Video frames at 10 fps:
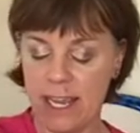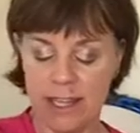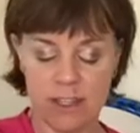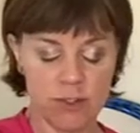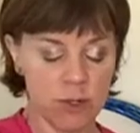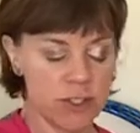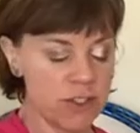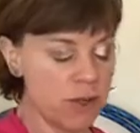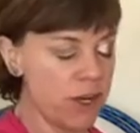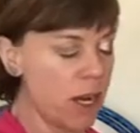and the
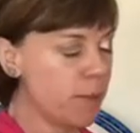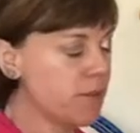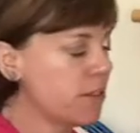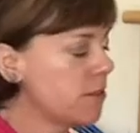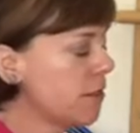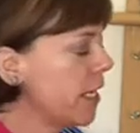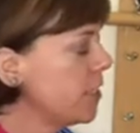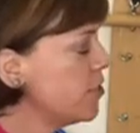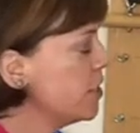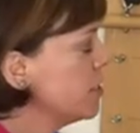torso in opposite
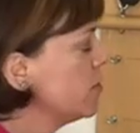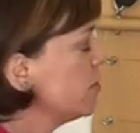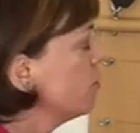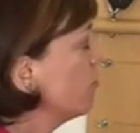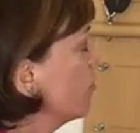directions. You've